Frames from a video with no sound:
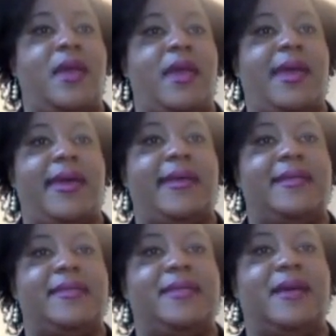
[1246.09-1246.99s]

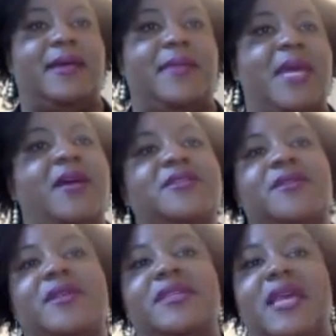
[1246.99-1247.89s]
And
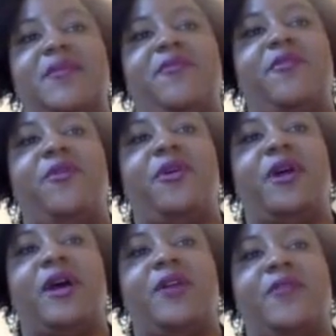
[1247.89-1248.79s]
also the same
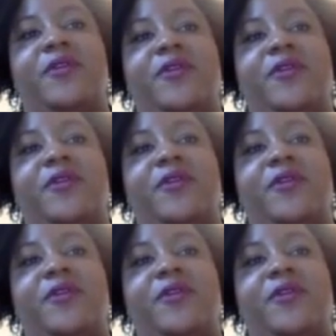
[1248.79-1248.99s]
for